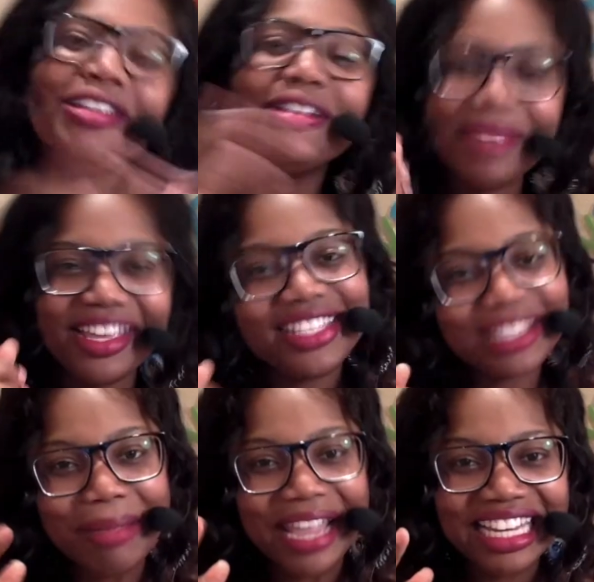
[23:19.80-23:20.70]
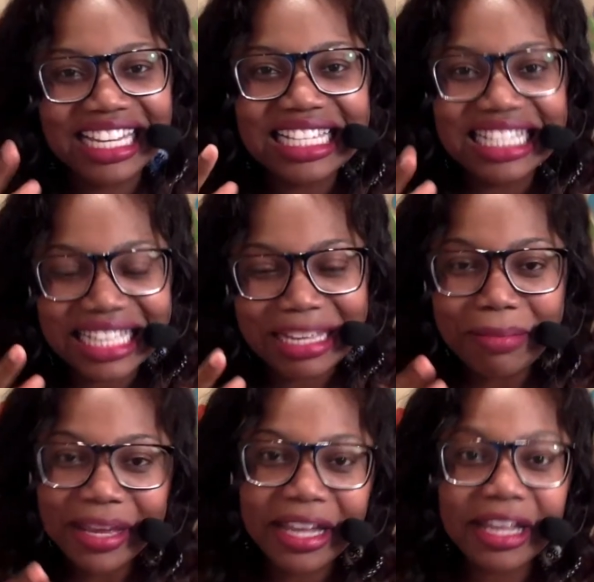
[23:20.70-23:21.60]
Because the panda is
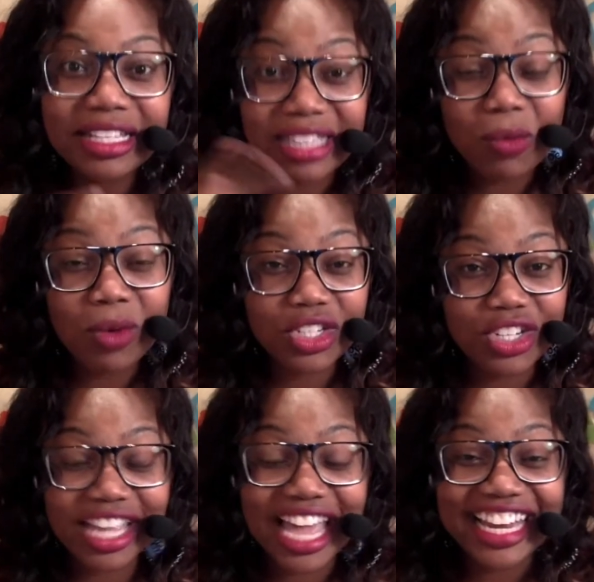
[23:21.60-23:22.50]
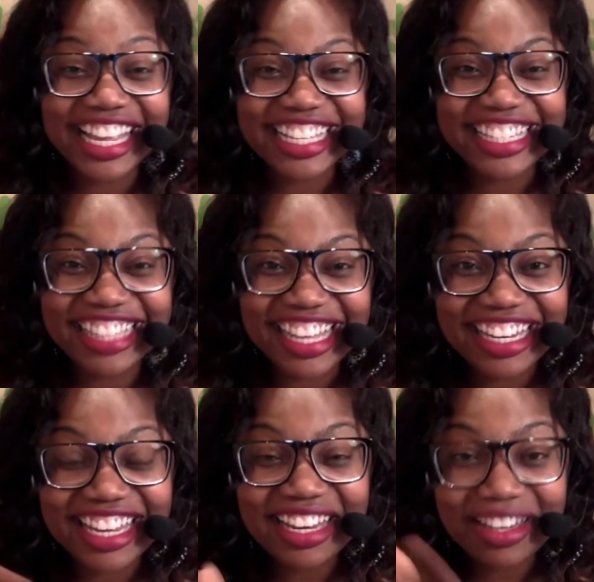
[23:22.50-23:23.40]
sleeping, because they want you to kind of extend
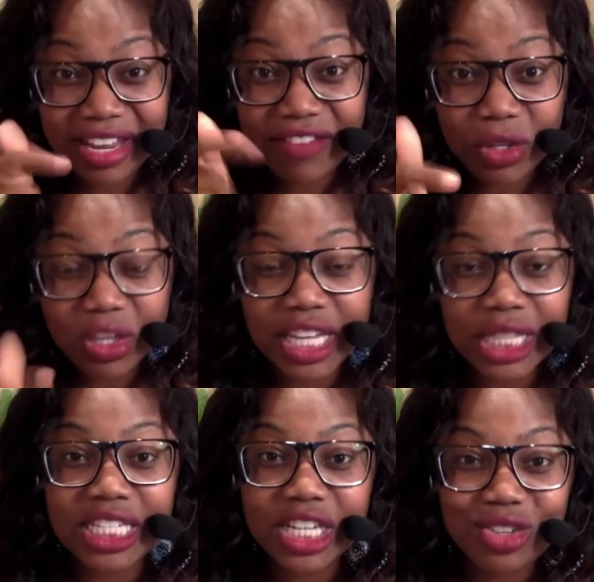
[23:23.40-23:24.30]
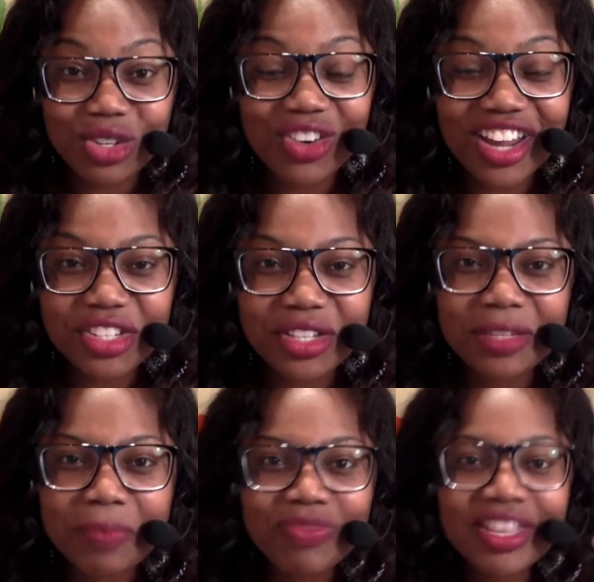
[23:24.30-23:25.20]
it. If you look at the teacher directions,
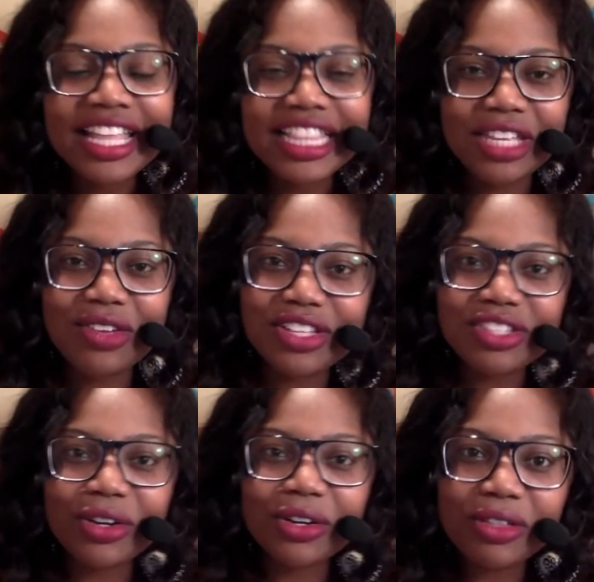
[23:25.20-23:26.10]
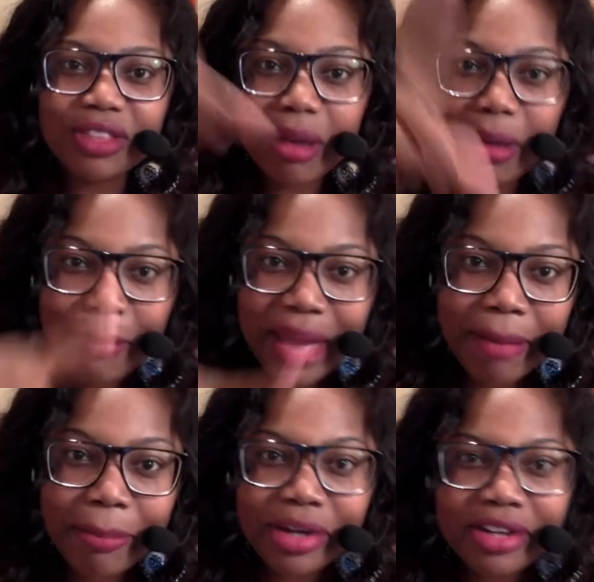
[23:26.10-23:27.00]
then you could circle the
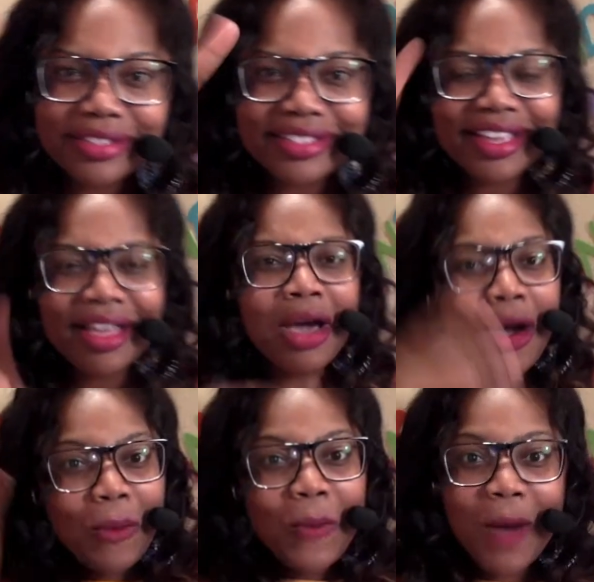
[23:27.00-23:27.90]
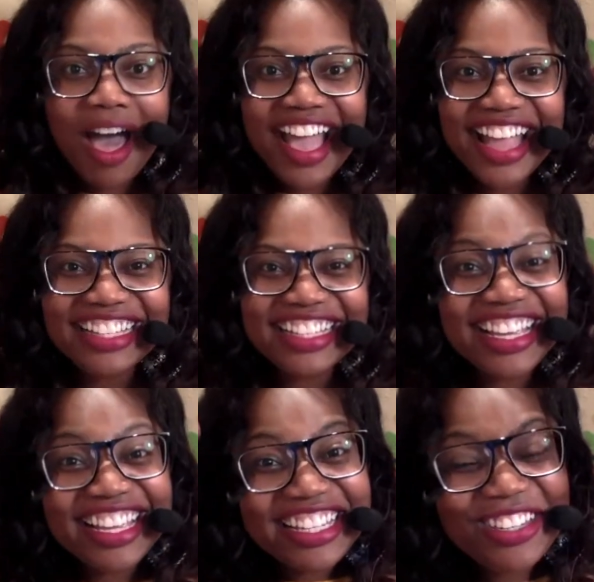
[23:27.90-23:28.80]
peppers. What
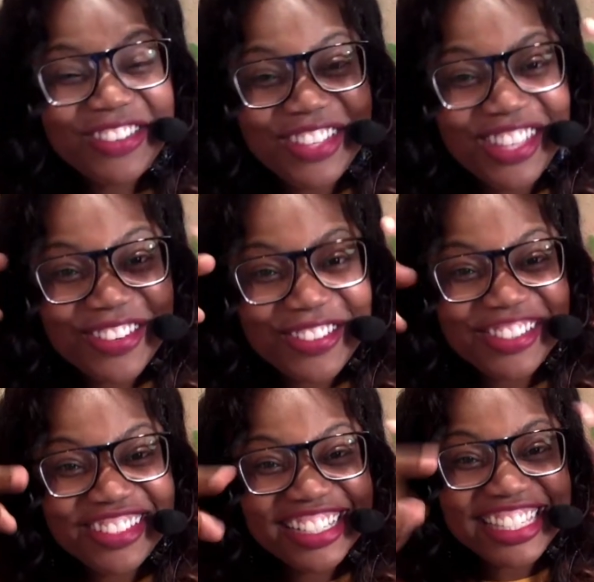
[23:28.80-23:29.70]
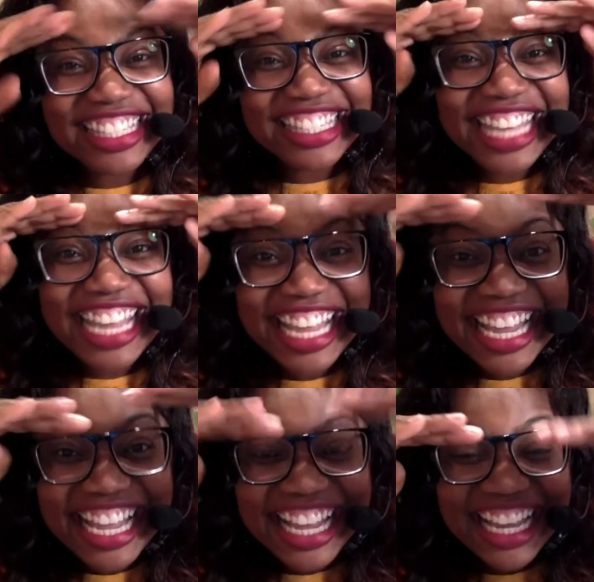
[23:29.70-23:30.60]
do you
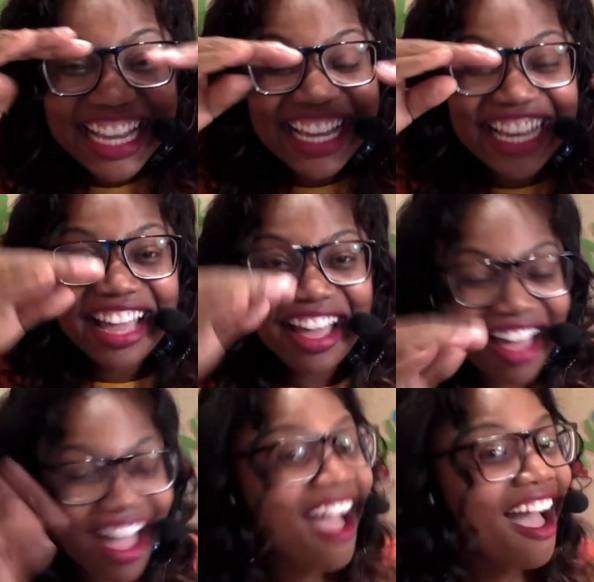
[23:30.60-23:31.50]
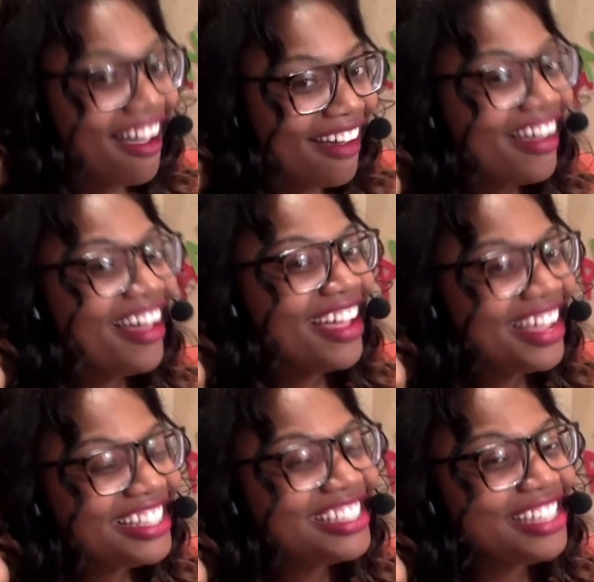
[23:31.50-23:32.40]
see?
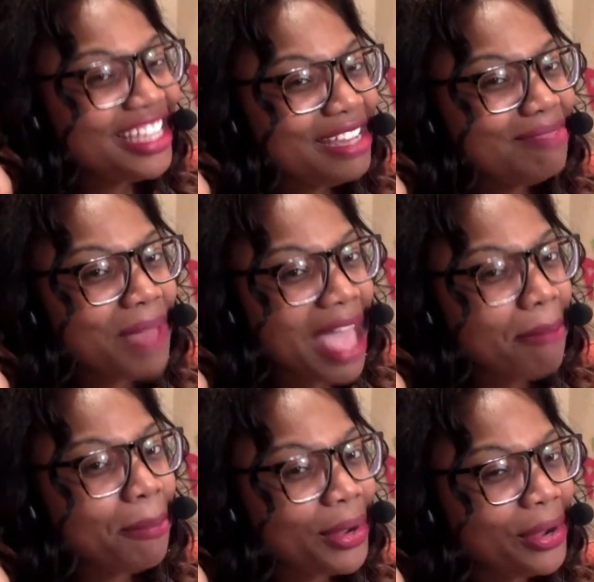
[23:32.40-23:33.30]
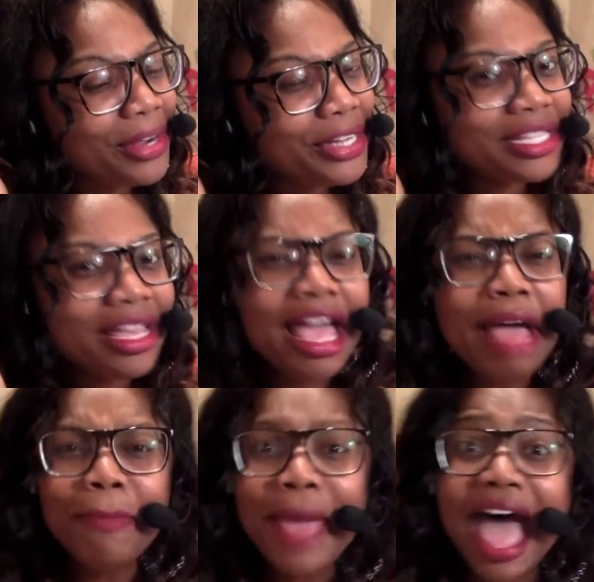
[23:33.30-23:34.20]
I see peppers.
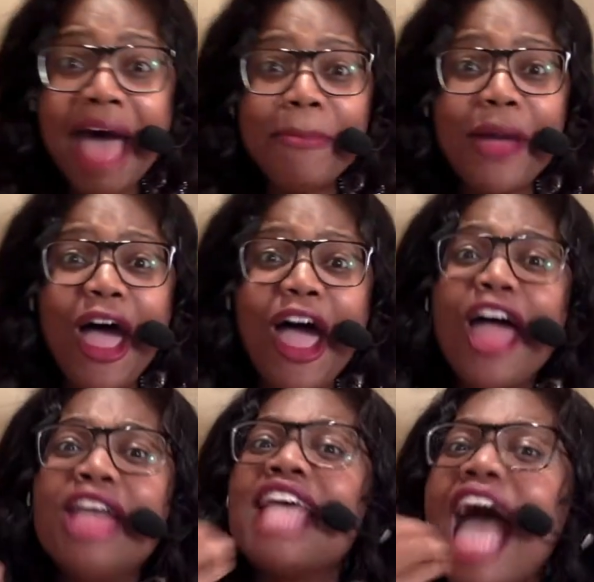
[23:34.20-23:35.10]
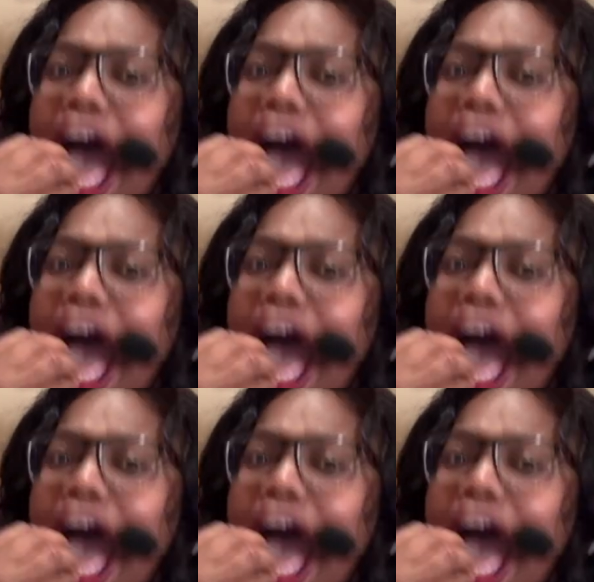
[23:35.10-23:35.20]
Peppers!